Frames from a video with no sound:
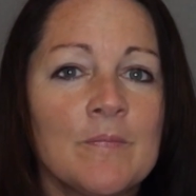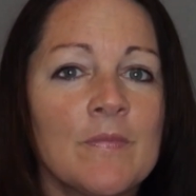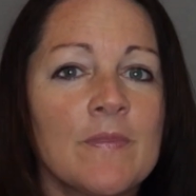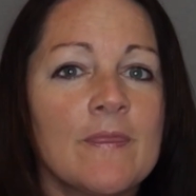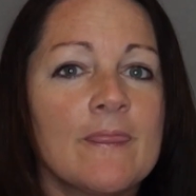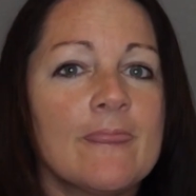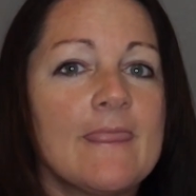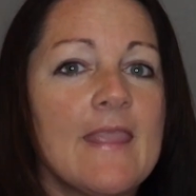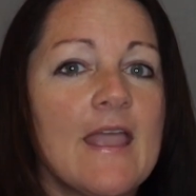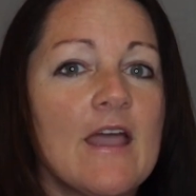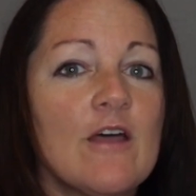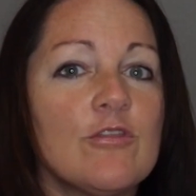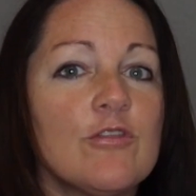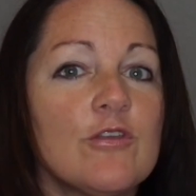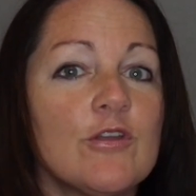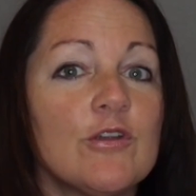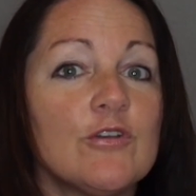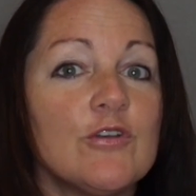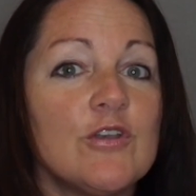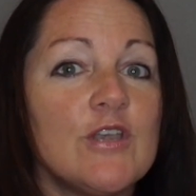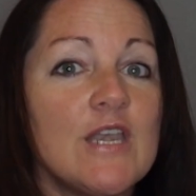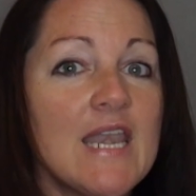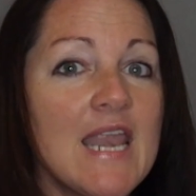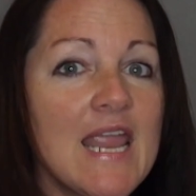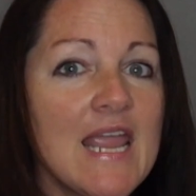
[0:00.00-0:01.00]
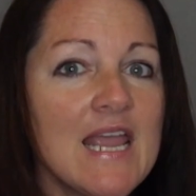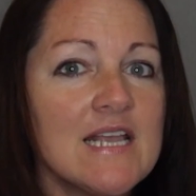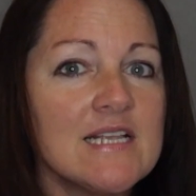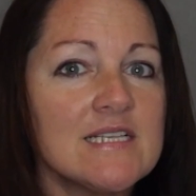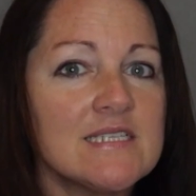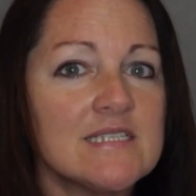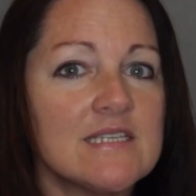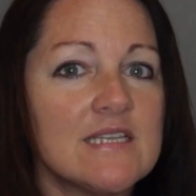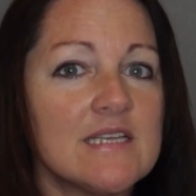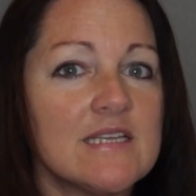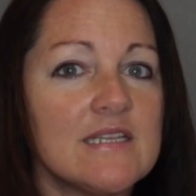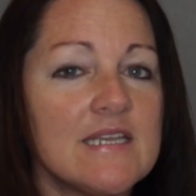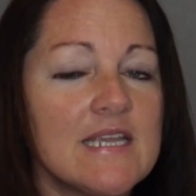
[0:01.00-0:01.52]
Now, their
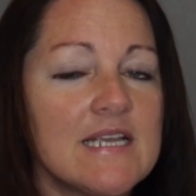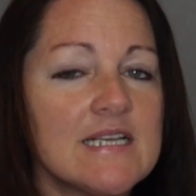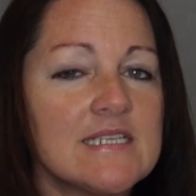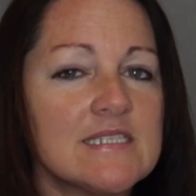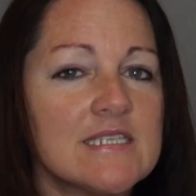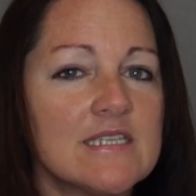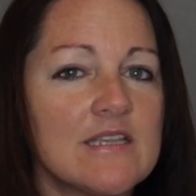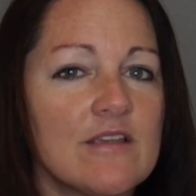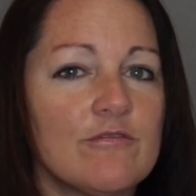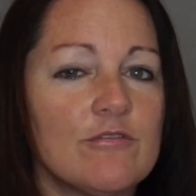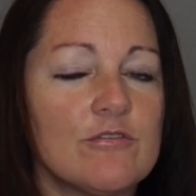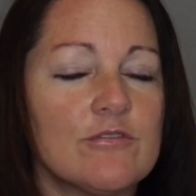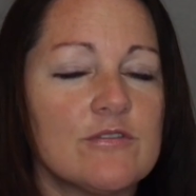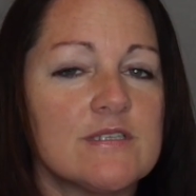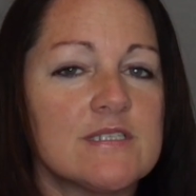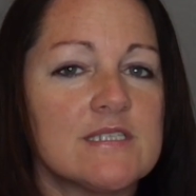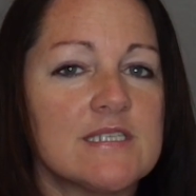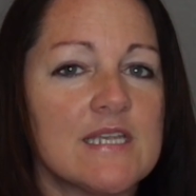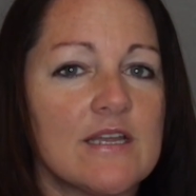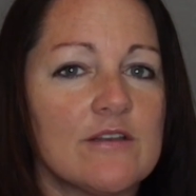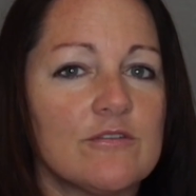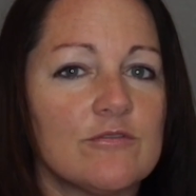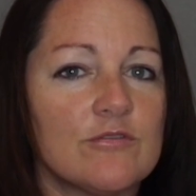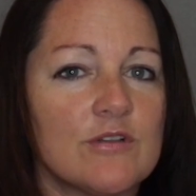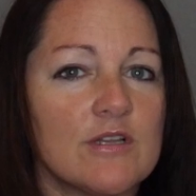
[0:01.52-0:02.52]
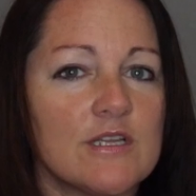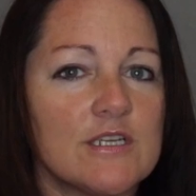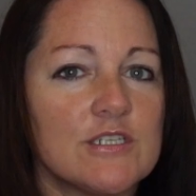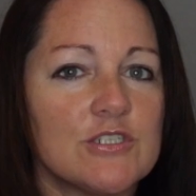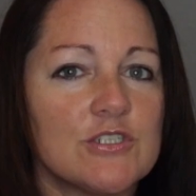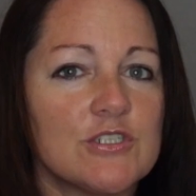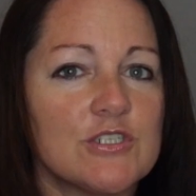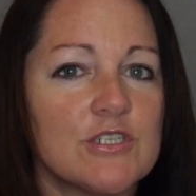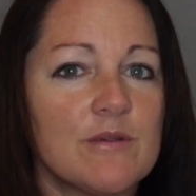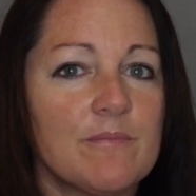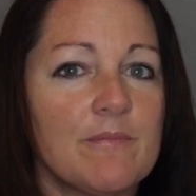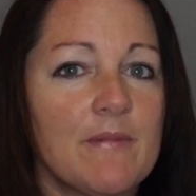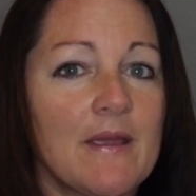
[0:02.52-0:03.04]
next, the next level, the sound
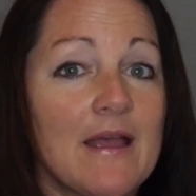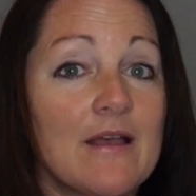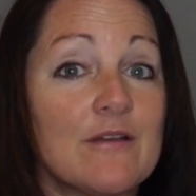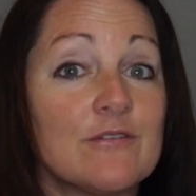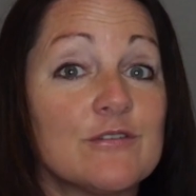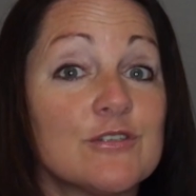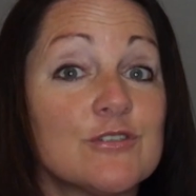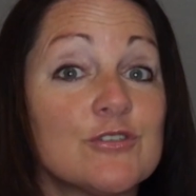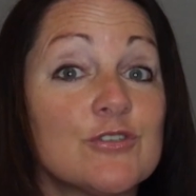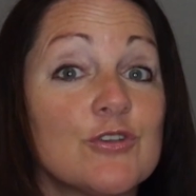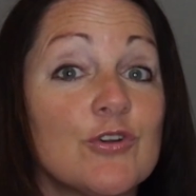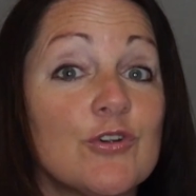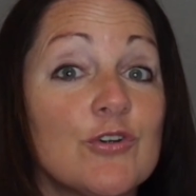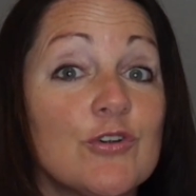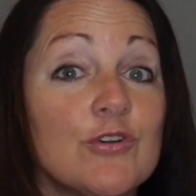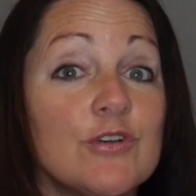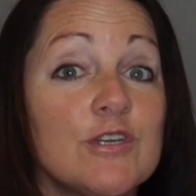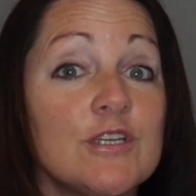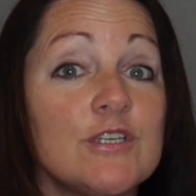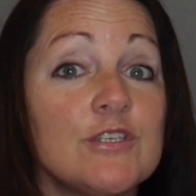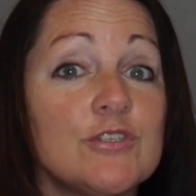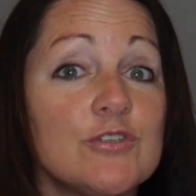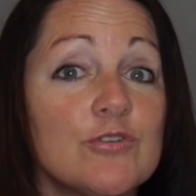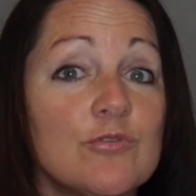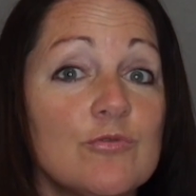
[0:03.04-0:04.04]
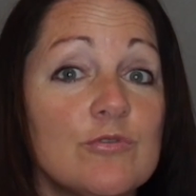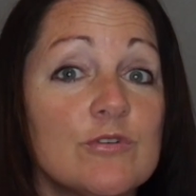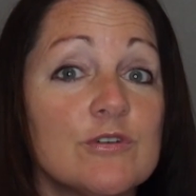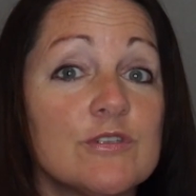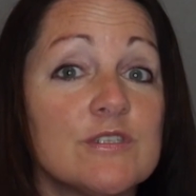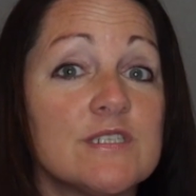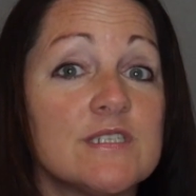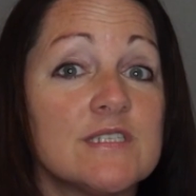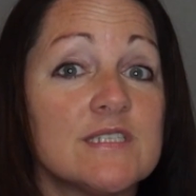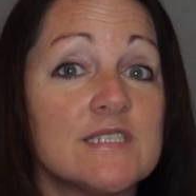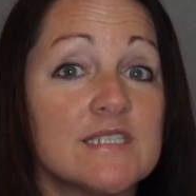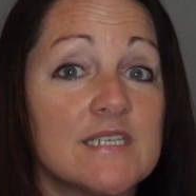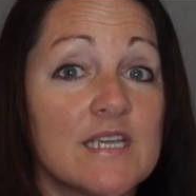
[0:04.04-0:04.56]
relationship house, turning
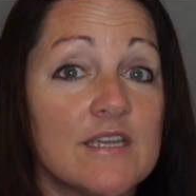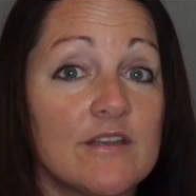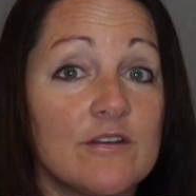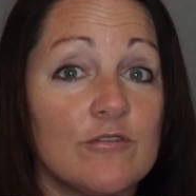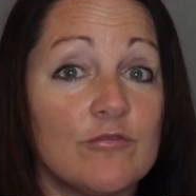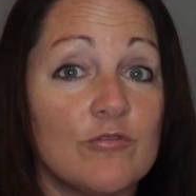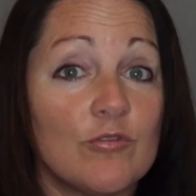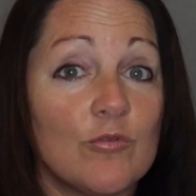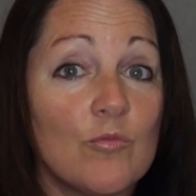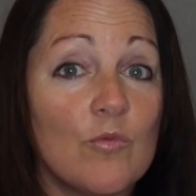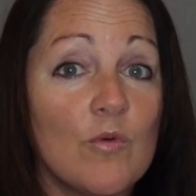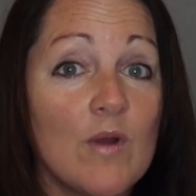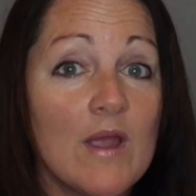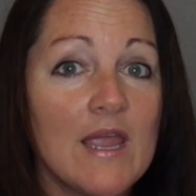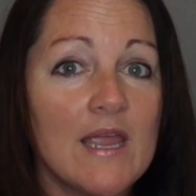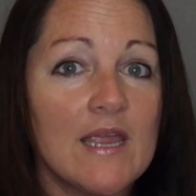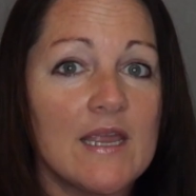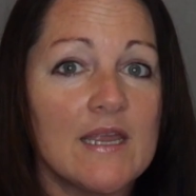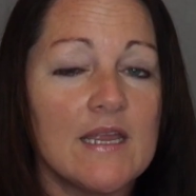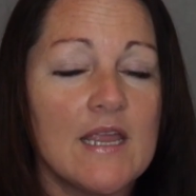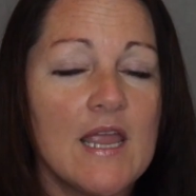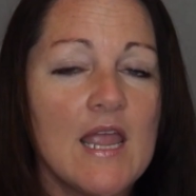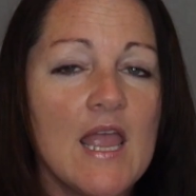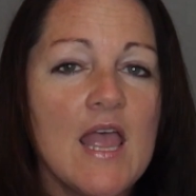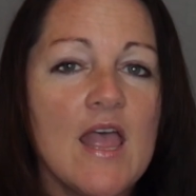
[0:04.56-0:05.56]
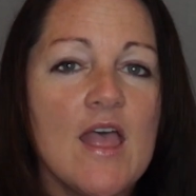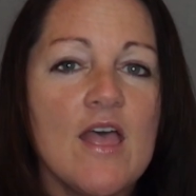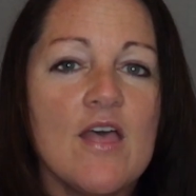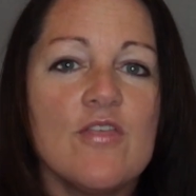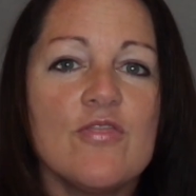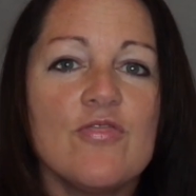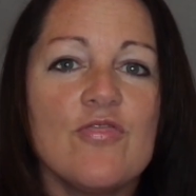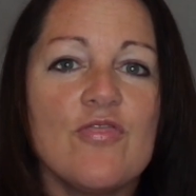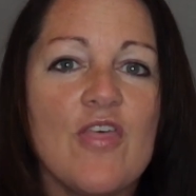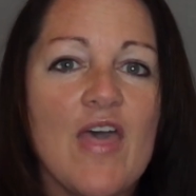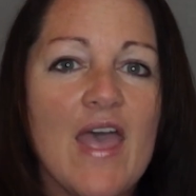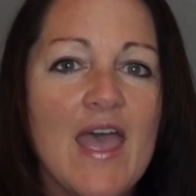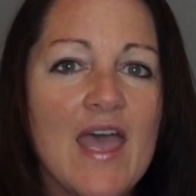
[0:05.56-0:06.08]
towards instead of away,
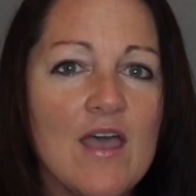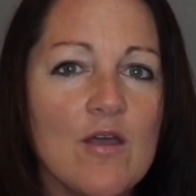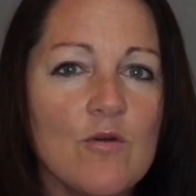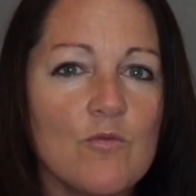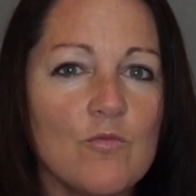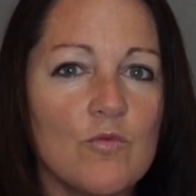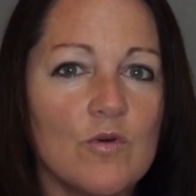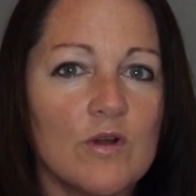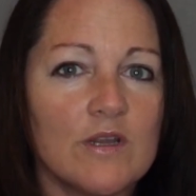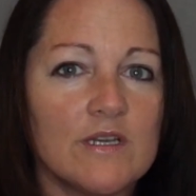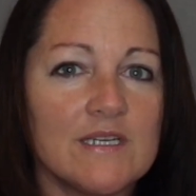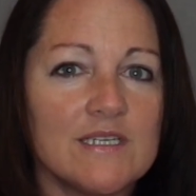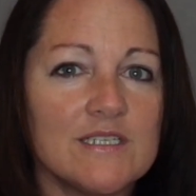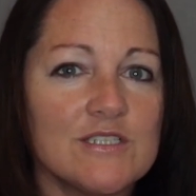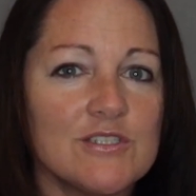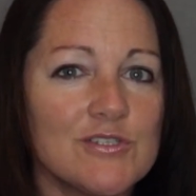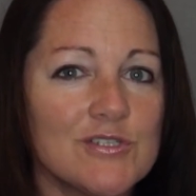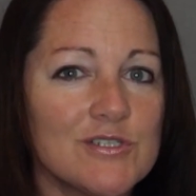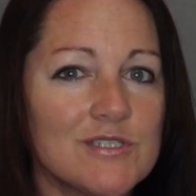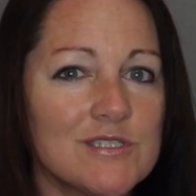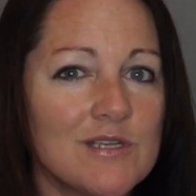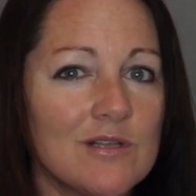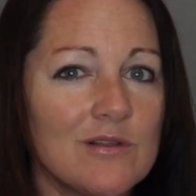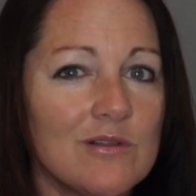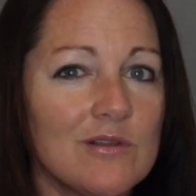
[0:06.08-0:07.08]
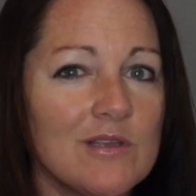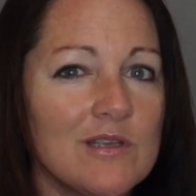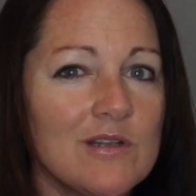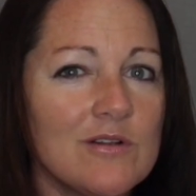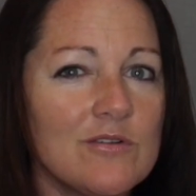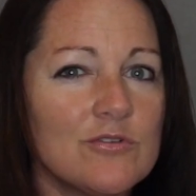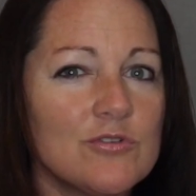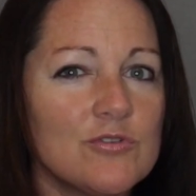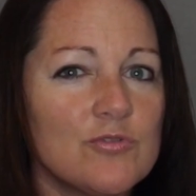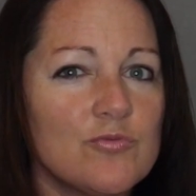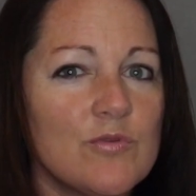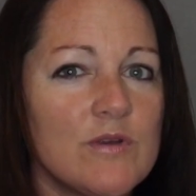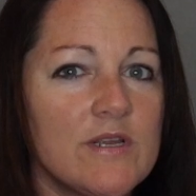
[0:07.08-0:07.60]
that one is just a
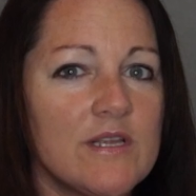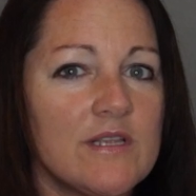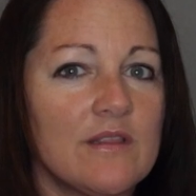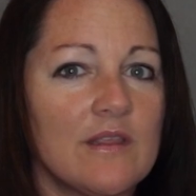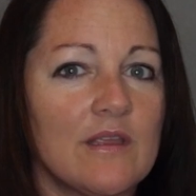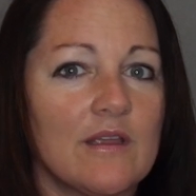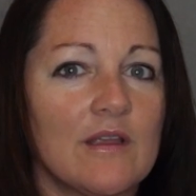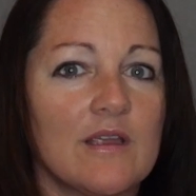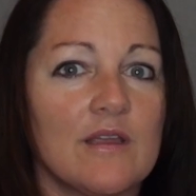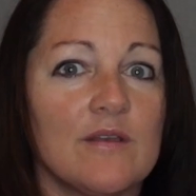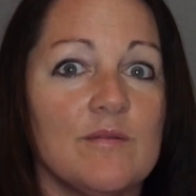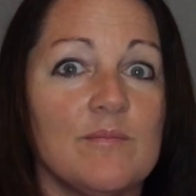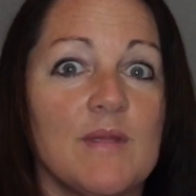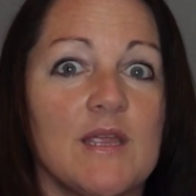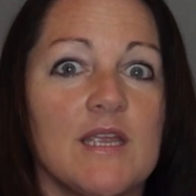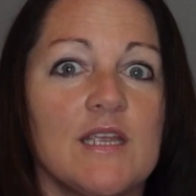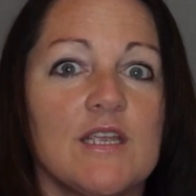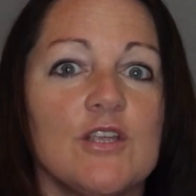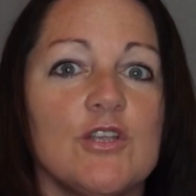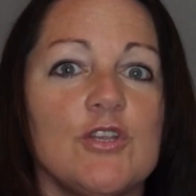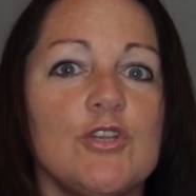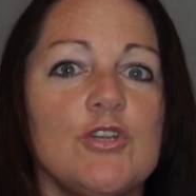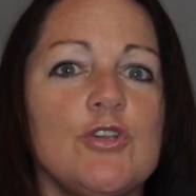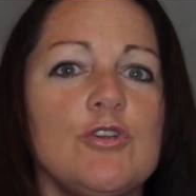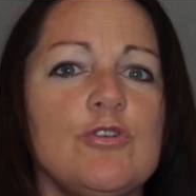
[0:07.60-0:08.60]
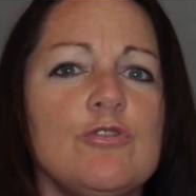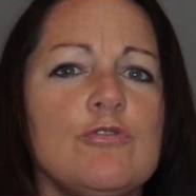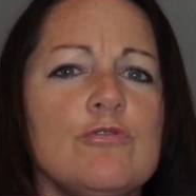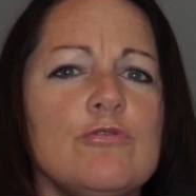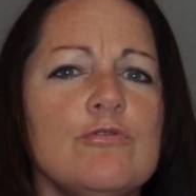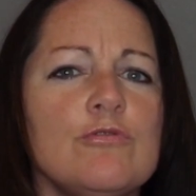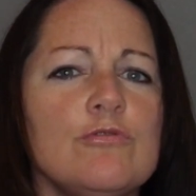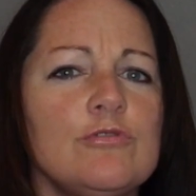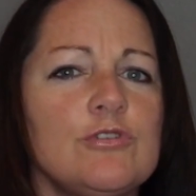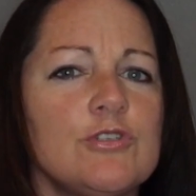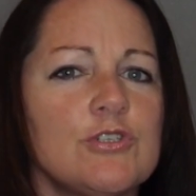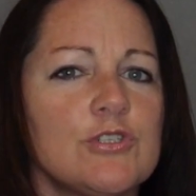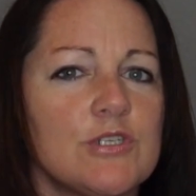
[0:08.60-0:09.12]
little tweak that can make a
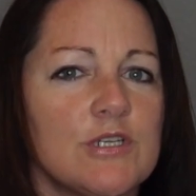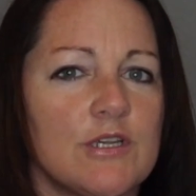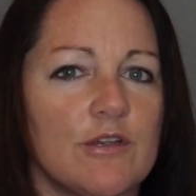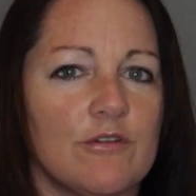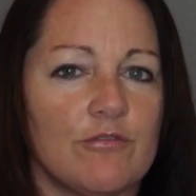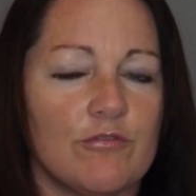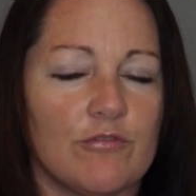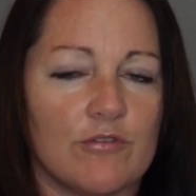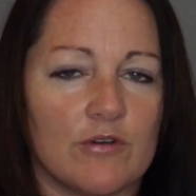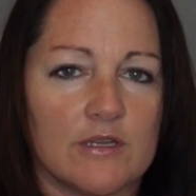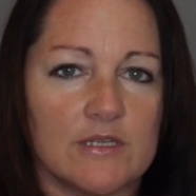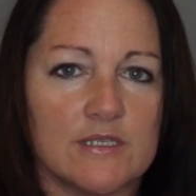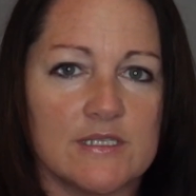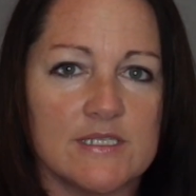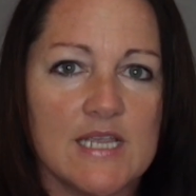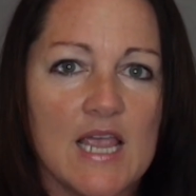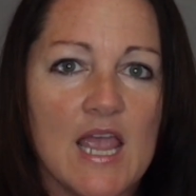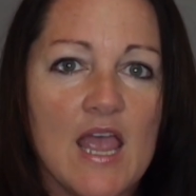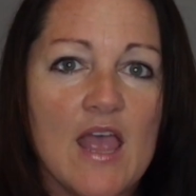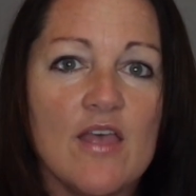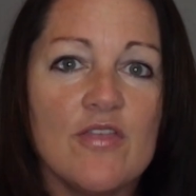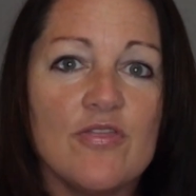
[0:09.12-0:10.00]
huge difference.